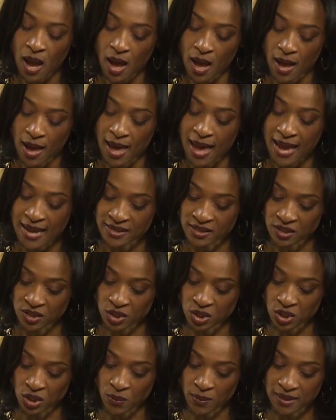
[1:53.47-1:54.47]
uh, asked
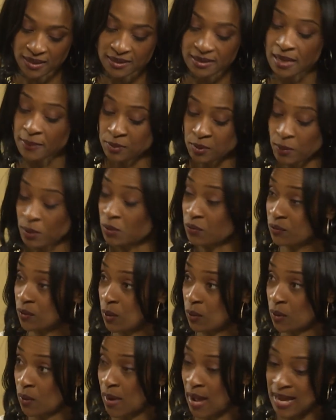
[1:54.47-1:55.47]
to show acceptable
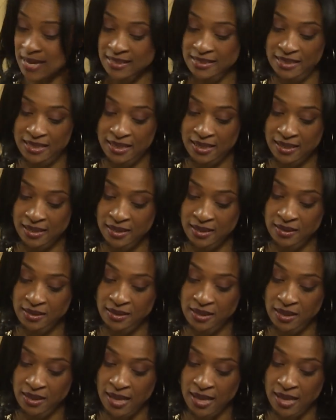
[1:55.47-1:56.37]
photo IDs